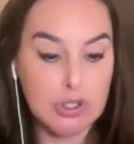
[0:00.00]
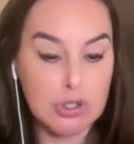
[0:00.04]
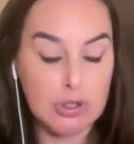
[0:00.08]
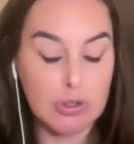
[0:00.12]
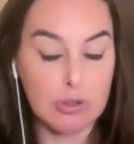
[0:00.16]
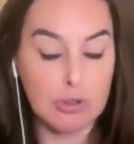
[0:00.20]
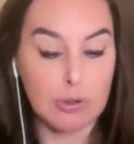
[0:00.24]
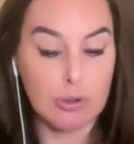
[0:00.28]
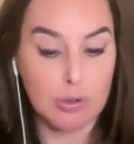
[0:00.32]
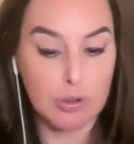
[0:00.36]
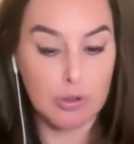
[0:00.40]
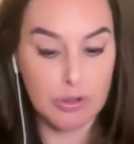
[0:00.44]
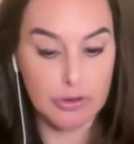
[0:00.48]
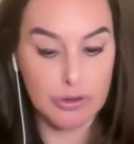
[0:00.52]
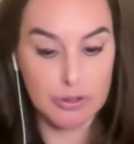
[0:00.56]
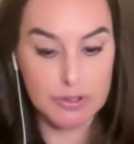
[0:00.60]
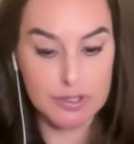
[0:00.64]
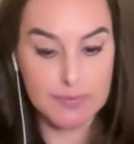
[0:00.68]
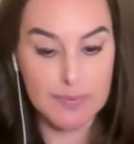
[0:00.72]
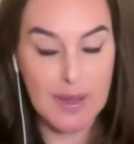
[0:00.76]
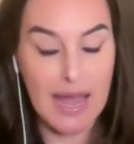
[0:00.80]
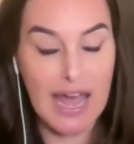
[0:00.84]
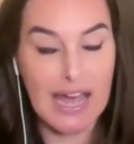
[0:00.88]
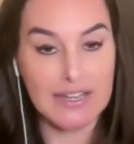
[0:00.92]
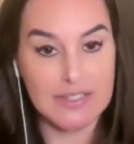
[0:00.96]
to
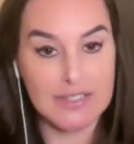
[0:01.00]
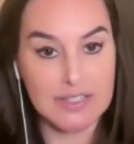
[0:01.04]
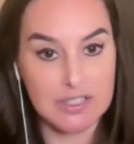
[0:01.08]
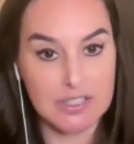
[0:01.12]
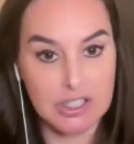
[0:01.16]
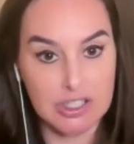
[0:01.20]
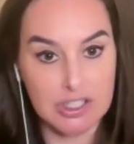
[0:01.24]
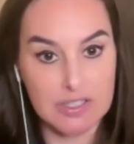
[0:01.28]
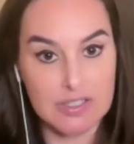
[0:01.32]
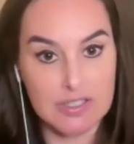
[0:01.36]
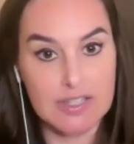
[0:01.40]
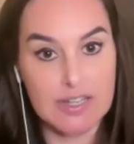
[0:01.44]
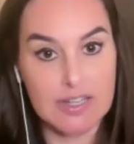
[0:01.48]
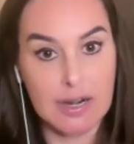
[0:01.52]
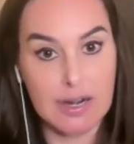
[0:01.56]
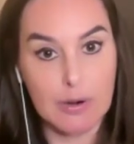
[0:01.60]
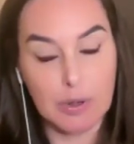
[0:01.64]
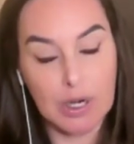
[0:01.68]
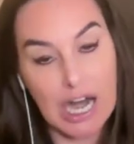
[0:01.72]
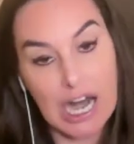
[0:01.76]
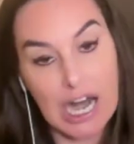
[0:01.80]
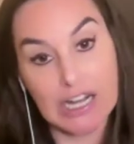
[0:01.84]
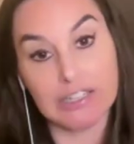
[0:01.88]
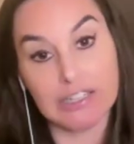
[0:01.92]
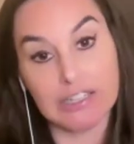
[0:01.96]
those passages that
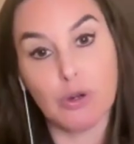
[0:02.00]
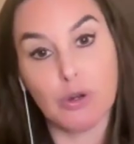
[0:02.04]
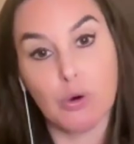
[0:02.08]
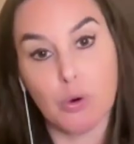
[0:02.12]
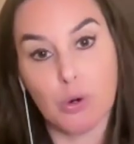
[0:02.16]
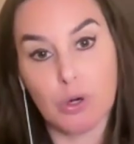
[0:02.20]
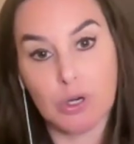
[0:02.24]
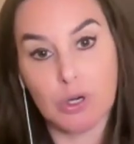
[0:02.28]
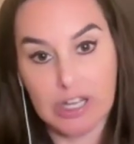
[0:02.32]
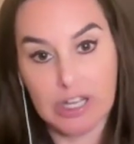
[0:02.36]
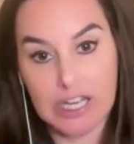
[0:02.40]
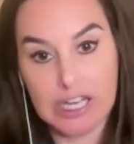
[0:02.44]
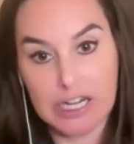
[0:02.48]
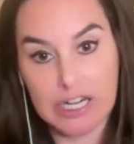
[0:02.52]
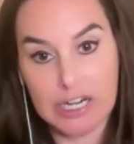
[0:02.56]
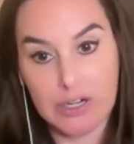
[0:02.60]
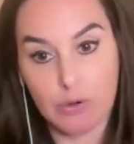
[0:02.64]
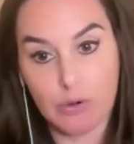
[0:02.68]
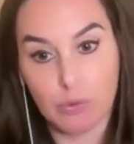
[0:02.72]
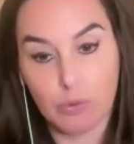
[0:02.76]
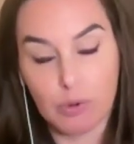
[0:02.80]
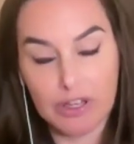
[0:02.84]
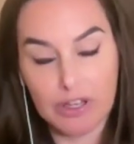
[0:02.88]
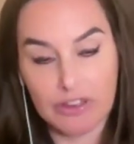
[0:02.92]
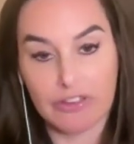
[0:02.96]
were highly
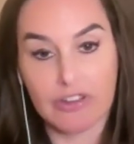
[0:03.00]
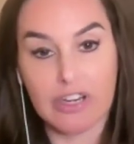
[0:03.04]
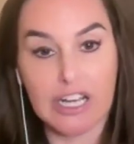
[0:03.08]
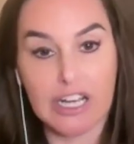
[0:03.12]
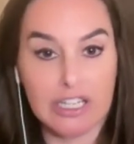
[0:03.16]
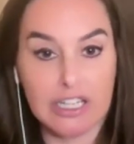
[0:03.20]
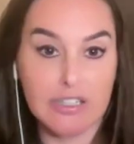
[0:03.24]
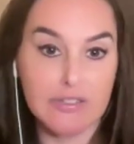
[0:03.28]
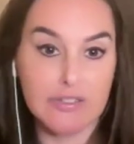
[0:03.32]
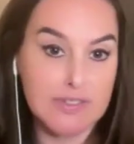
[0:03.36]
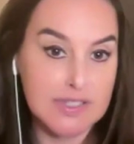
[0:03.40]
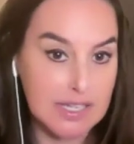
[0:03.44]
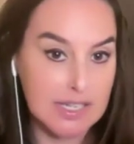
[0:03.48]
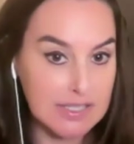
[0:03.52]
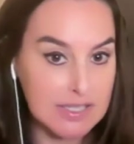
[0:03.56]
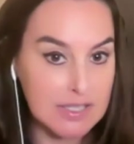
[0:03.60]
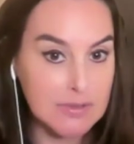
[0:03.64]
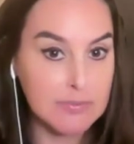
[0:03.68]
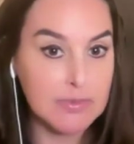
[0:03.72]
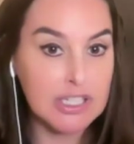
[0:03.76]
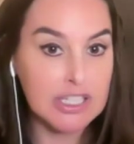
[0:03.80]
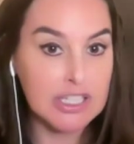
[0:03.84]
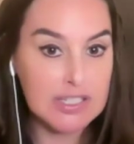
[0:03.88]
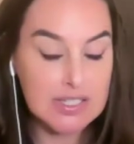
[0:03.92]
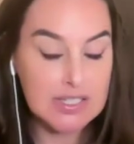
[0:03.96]
correlated with the negative
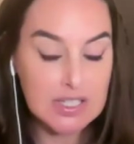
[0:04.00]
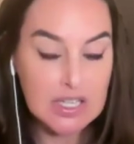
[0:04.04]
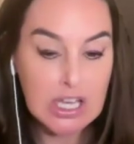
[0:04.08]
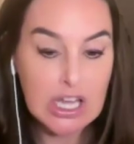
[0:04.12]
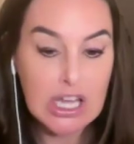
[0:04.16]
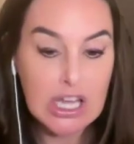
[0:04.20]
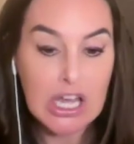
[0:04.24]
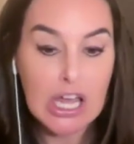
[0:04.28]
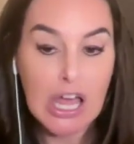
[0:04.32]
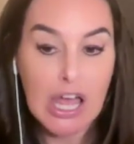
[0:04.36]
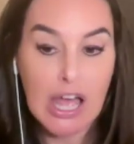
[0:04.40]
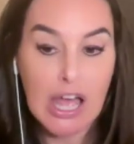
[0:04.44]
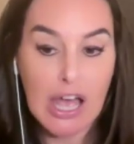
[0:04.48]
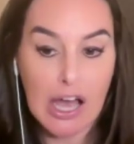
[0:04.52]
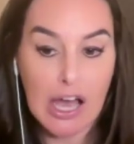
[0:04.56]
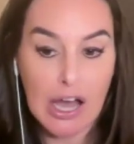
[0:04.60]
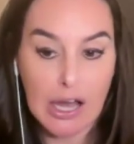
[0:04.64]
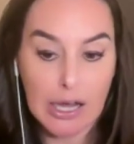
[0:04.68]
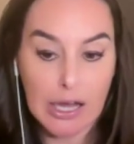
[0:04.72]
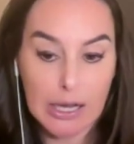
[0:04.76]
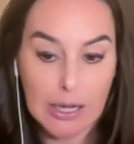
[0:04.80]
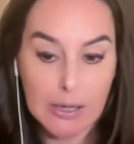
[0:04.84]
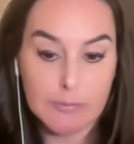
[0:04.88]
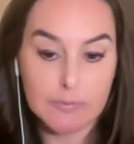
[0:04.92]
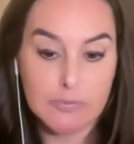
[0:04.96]
sentiments
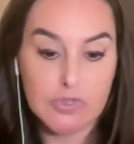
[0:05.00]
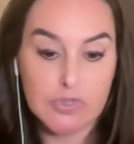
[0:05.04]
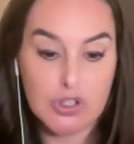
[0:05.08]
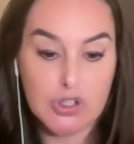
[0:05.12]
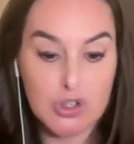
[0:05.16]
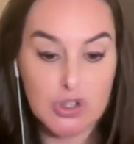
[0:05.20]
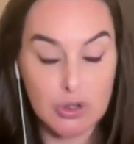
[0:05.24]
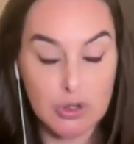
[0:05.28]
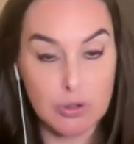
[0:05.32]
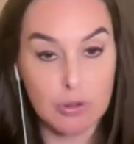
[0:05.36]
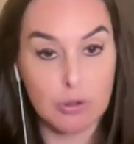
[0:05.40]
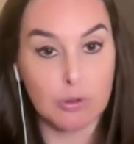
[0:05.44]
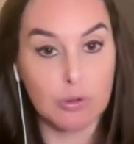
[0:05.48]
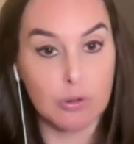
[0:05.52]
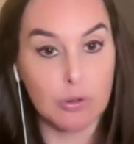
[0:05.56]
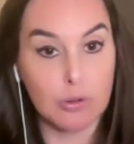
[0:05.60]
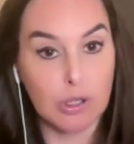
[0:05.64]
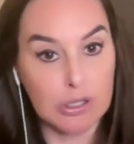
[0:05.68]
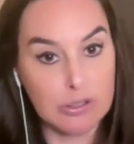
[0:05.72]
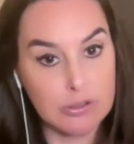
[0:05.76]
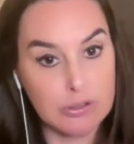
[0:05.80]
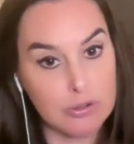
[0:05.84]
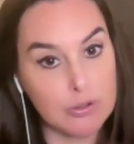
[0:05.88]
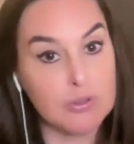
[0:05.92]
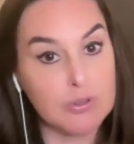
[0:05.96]

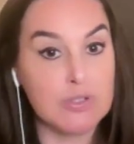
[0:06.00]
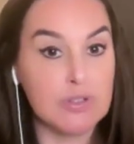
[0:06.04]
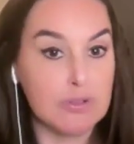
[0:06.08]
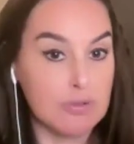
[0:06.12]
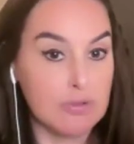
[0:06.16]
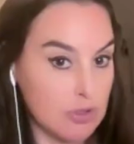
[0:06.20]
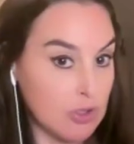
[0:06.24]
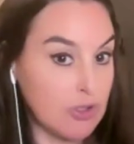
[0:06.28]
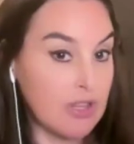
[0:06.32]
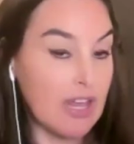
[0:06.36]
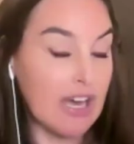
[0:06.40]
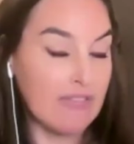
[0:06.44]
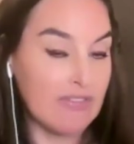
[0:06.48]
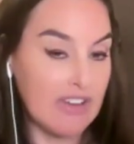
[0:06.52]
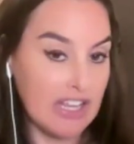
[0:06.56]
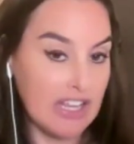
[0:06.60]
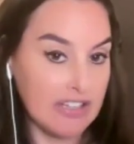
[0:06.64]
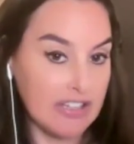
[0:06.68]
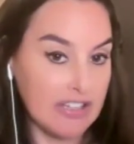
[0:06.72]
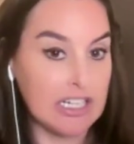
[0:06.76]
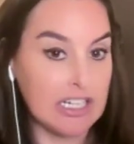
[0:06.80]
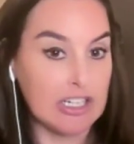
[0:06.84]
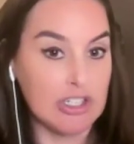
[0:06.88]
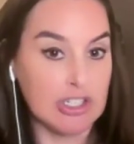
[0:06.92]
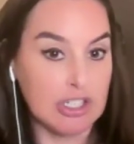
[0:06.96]
to do that
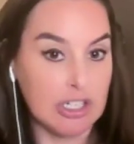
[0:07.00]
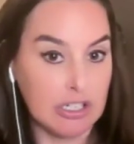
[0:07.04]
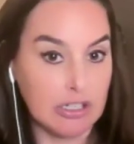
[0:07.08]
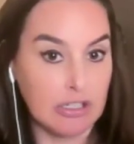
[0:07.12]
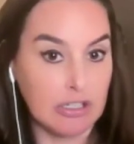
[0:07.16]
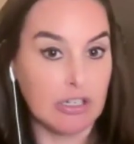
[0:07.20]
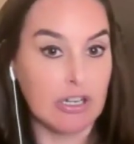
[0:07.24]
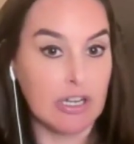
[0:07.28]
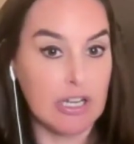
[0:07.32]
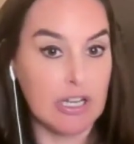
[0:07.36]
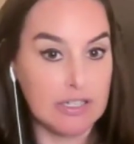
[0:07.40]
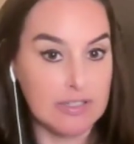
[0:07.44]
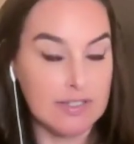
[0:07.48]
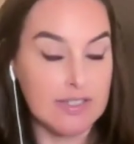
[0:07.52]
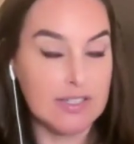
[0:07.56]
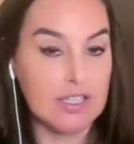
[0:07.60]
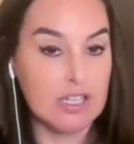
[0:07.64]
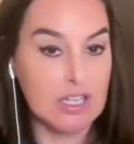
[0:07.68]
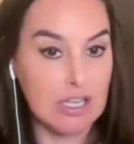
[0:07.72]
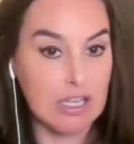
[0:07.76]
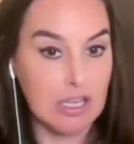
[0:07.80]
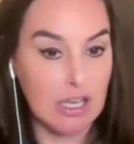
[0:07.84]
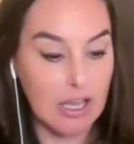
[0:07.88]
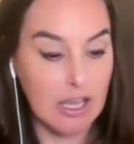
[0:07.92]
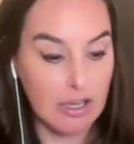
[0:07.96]
validation and
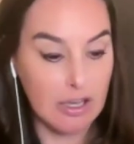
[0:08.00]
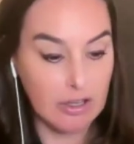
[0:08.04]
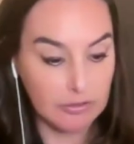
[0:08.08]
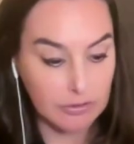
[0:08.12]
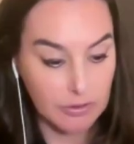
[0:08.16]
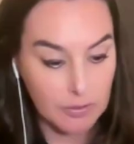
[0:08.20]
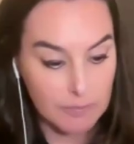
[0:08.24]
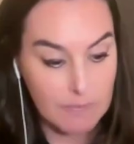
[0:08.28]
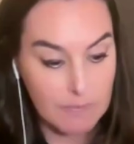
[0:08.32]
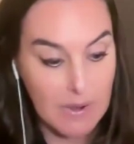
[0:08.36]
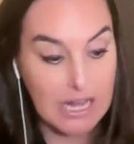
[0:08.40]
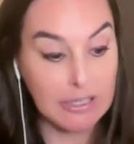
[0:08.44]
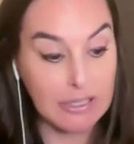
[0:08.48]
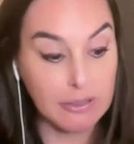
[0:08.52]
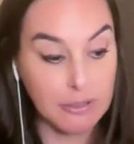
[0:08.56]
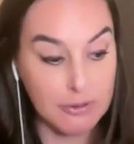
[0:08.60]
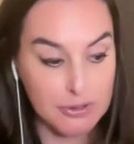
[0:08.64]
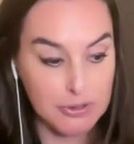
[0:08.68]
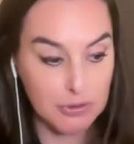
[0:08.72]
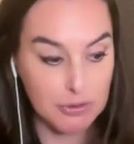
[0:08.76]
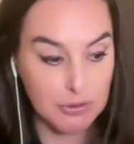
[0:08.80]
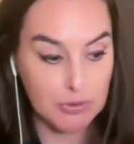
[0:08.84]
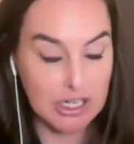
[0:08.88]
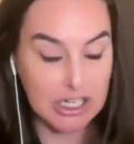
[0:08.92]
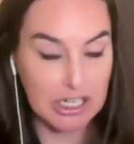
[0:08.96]
see if my
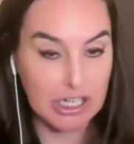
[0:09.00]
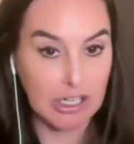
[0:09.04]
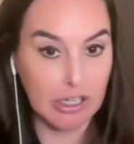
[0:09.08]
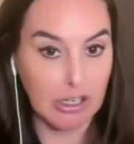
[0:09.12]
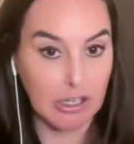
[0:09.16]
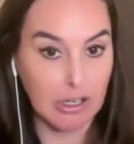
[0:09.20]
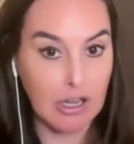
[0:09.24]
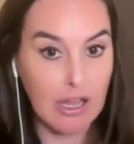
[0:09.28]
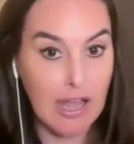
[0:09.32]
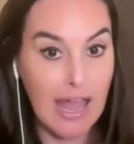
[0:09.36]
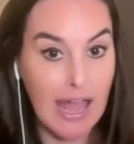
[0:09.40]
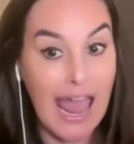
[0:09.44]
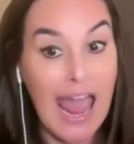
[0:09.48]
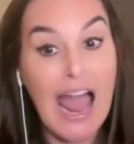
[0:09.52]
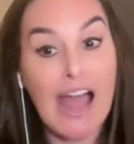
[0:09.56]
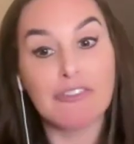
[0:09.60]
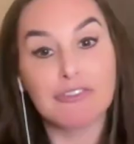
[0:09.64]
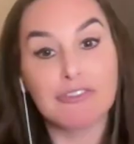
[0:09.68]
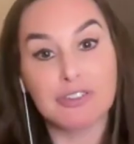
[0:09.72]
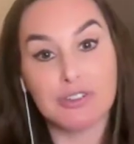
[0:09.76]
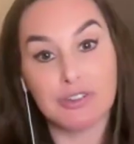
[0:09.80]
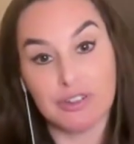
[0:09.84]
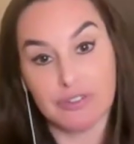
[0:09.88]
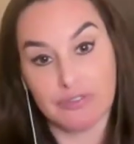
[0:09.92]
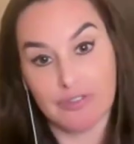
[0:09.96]
close reading
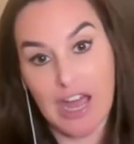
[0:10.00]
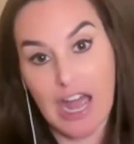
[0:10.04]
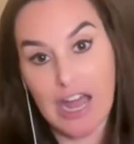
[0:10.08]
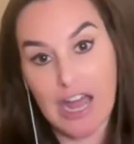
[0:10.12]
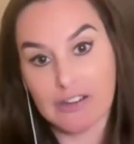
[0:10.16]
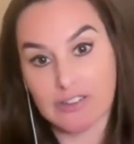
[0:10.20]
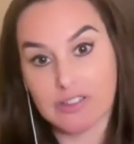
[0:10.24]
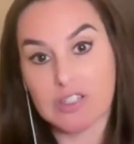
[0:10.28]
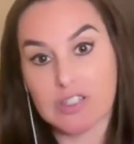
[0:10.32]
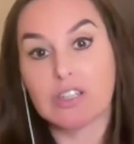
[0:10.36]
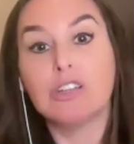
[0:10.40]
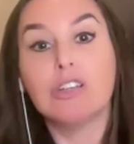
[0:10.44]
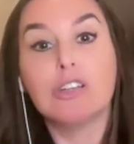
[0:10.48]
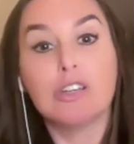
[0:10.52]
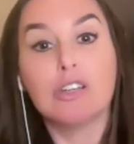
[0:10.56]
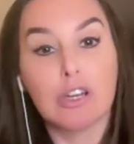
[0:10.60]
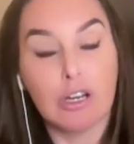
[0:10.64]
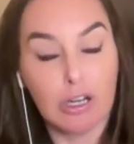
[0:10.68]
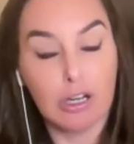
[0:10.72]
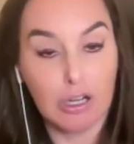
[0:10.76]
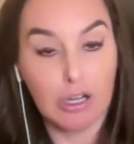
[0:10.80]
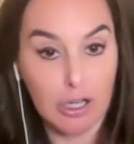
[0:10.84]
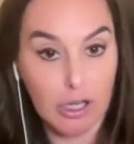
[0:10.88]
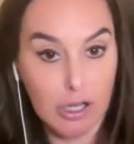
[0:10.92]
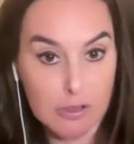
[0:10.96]
after the fact
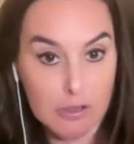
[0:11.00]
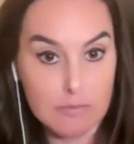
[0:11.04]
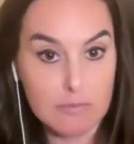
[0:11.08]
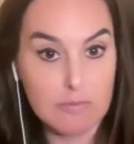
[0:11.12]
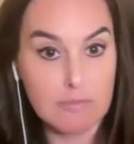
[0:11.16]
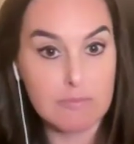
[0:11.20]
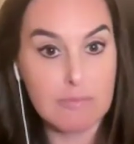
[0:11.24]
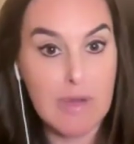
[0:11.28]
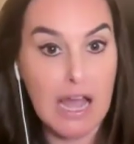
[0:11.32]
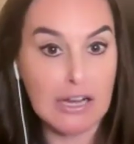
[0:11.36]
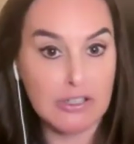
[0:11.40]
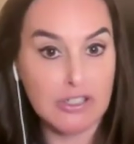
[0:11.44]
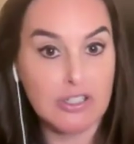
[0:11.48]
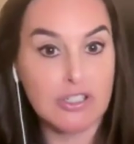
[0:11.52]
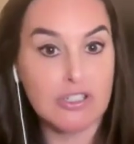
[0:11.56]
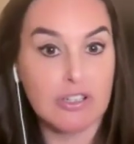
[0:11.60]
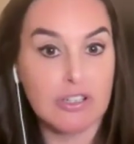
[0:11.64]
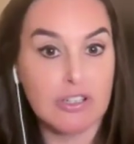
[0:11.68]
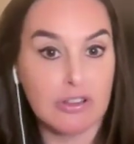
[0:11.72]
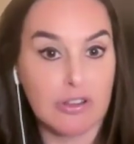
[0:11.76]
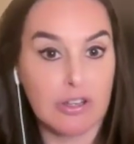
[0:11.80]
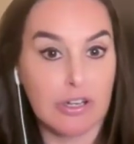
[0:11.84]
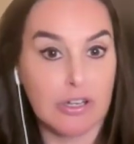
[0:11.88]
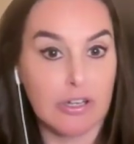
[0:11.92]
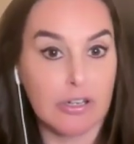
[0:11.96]

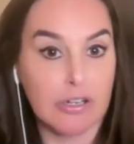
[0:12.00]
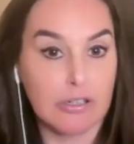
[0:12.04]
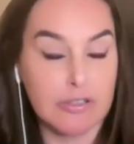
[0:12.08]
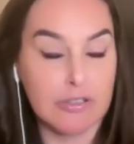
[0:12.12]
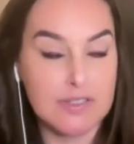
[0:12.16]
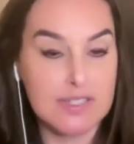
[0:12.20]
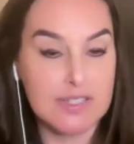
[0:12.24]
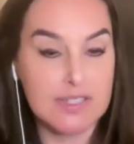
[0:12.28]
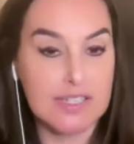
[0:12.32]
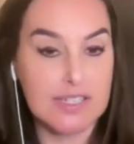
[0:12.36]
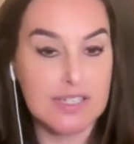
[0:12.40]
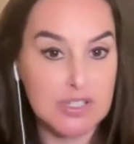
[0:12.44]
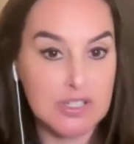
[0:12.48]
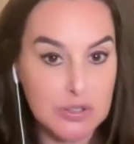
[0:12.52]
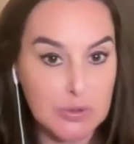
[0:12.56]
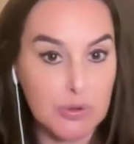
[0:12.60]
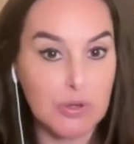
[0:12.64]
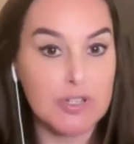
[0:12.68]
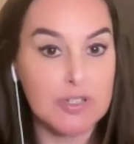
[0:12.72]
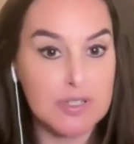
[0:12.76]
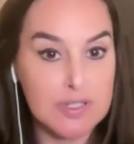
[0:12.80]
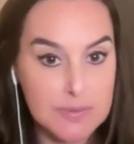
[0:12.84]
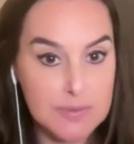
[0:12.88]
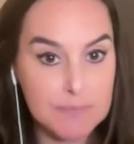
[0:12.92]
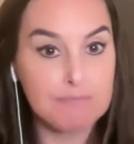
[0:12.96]
matched the sentiment
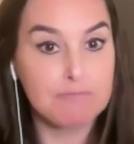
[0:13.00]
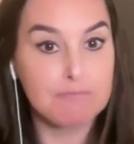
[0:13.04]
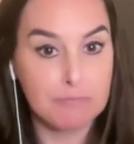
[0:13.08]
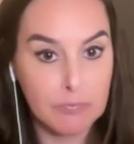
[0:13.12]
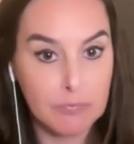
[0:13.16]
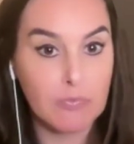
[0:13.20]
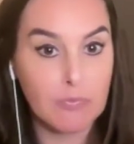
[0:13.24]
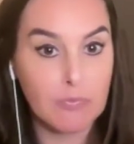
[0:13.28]
scores.